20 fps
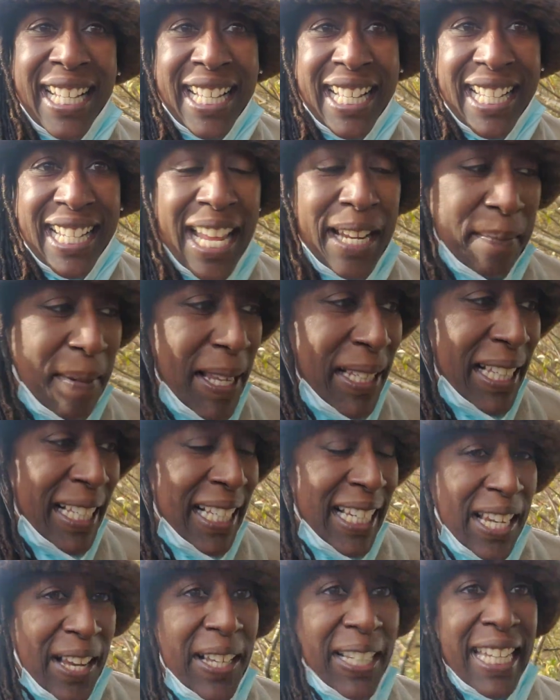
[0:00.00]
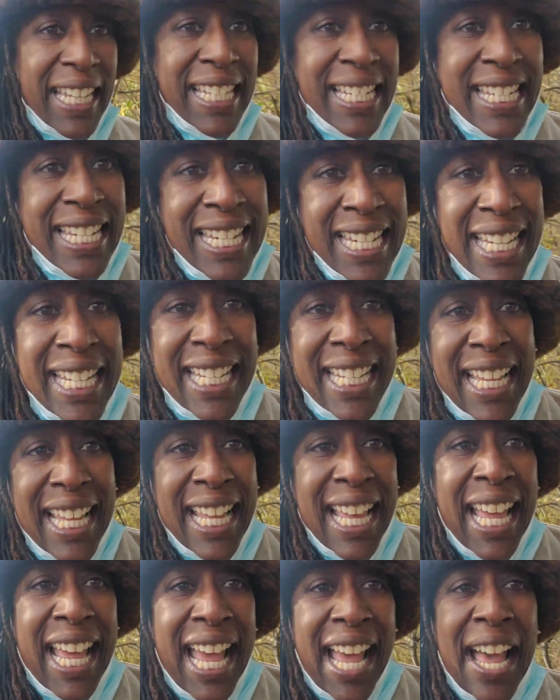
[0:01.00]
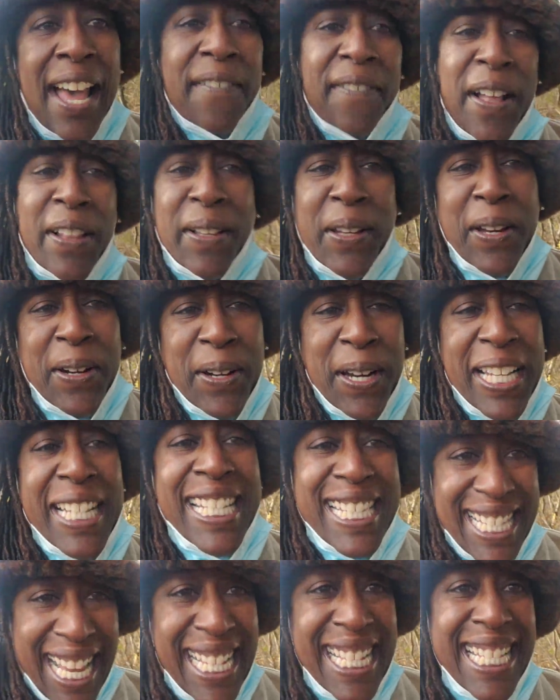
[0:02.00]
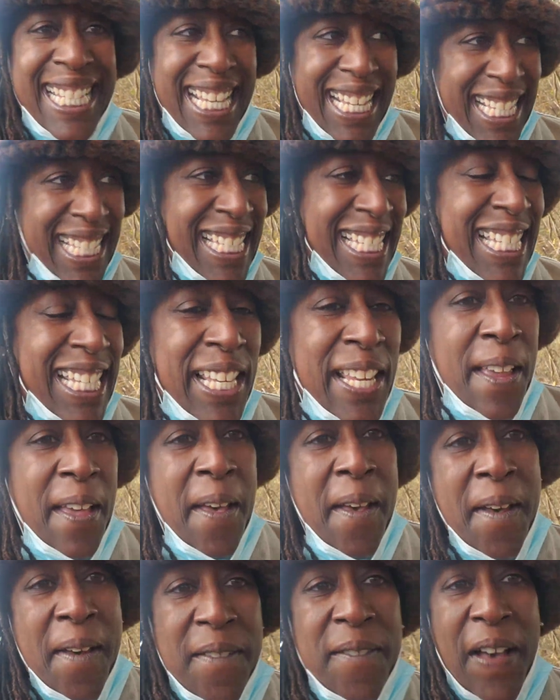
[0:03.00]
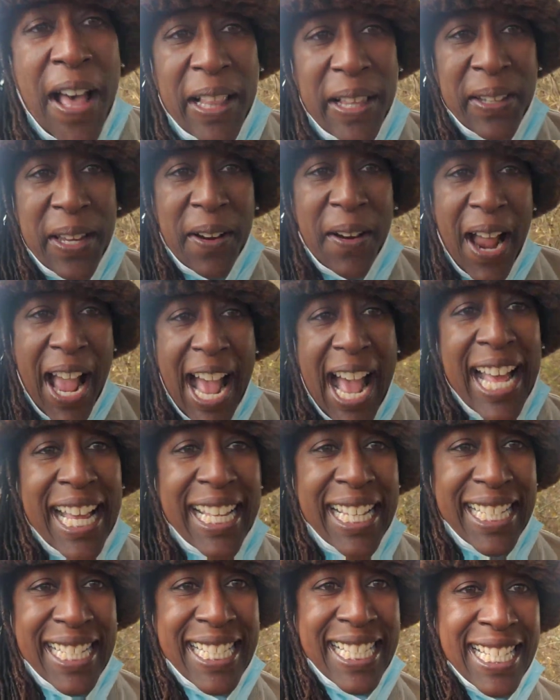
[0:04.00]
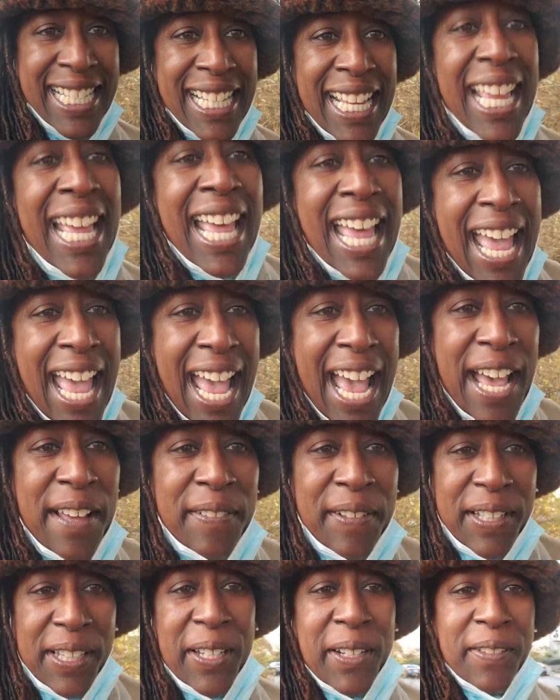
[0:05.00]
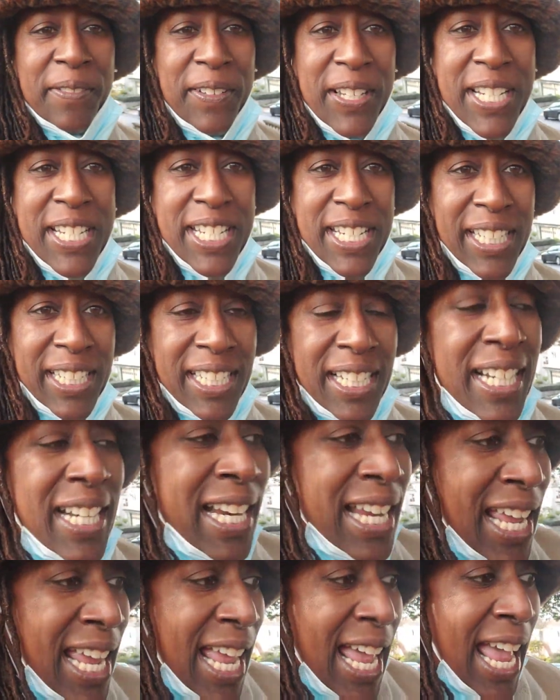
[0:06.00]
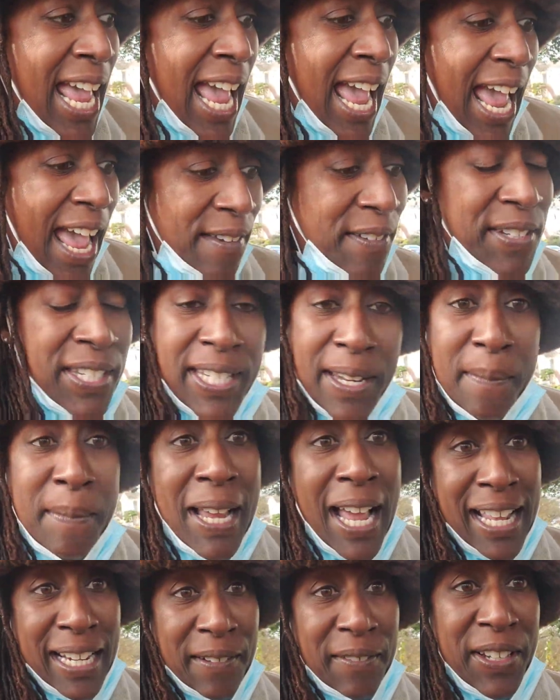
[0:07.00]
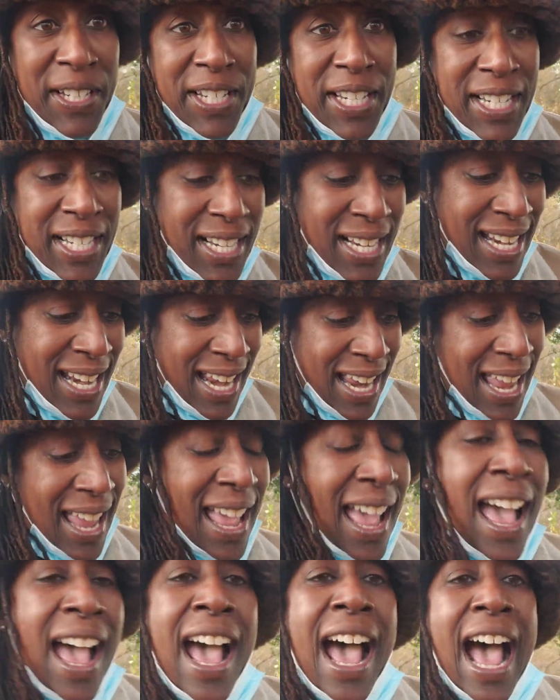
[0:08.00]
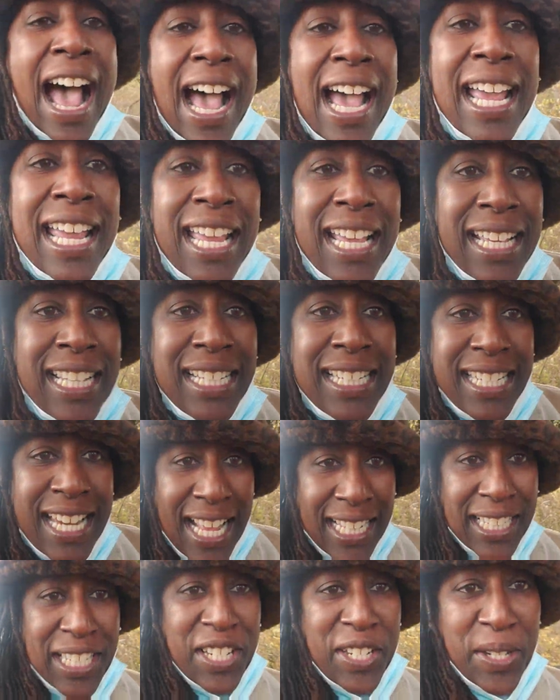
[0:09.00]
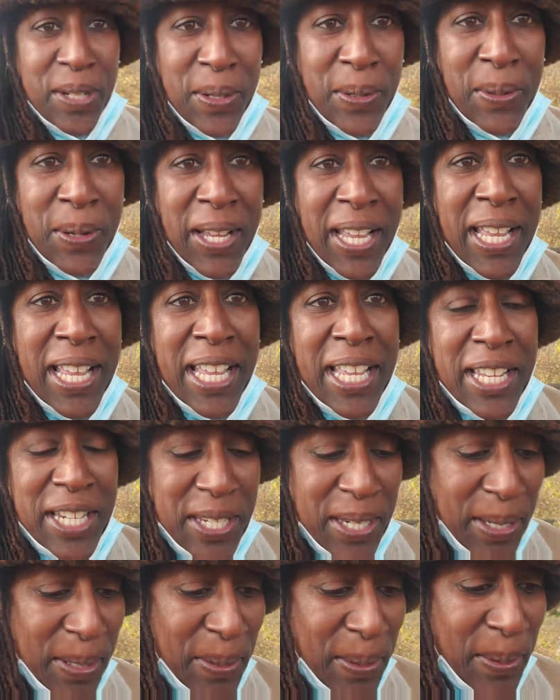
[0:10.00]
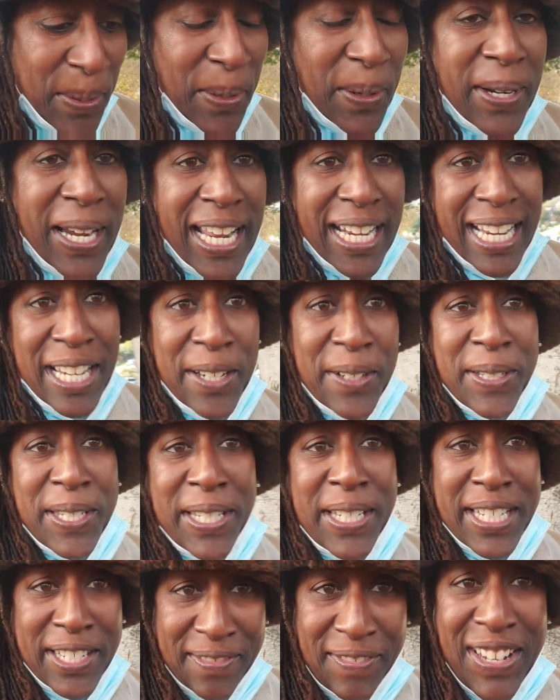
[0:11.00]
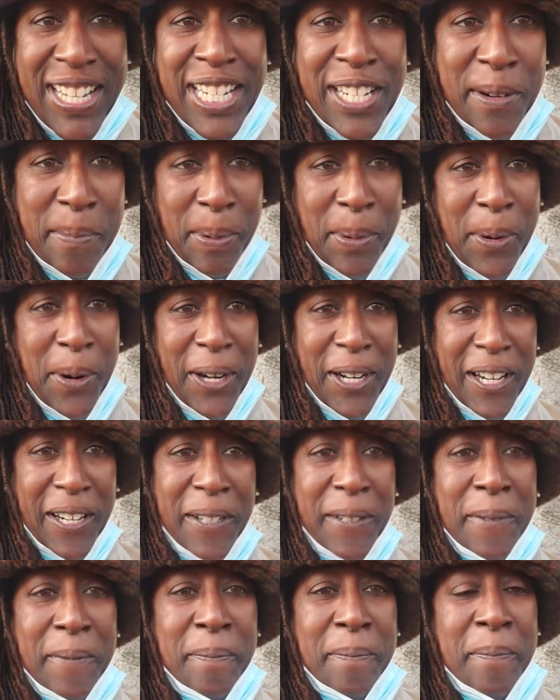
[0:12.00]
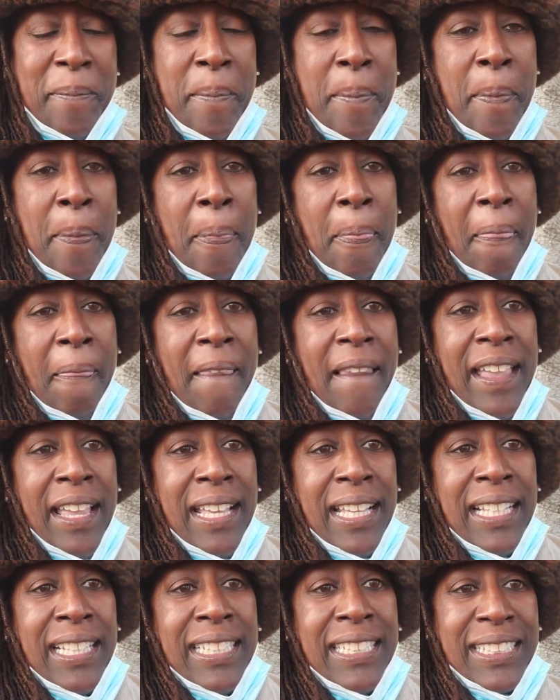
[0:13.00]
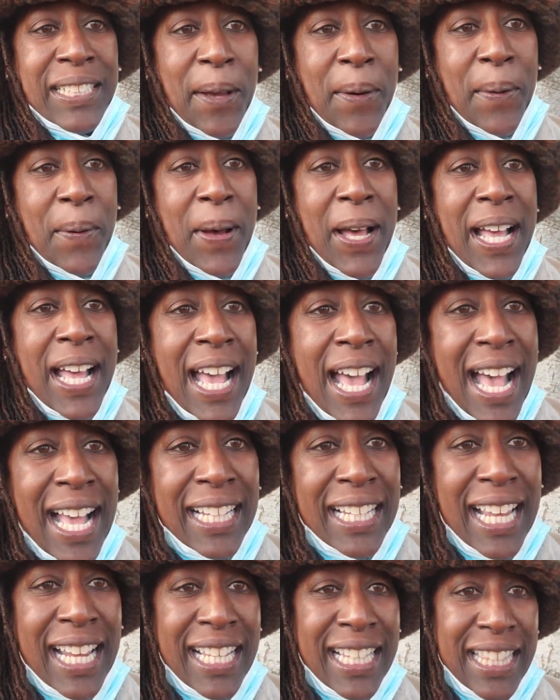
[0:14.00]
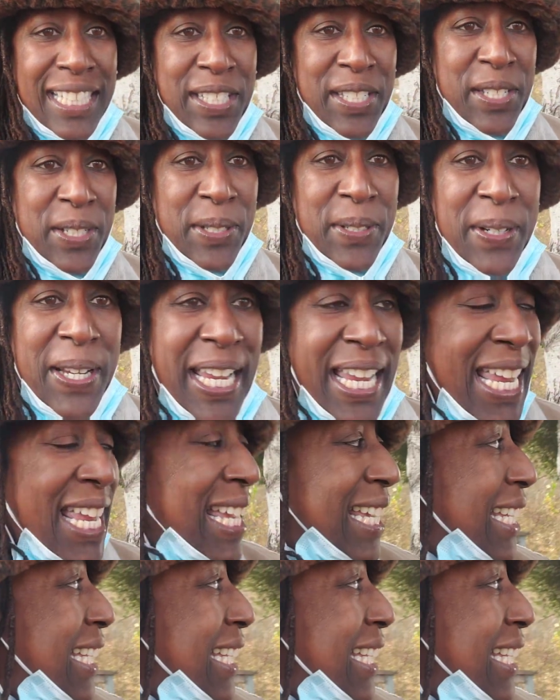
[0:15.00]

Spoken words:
like my little doggies. Follow your senses. Follow your eyes. Have clear vision. Have some kind of vision. I challenge you to creating your vision board. So, I like this tree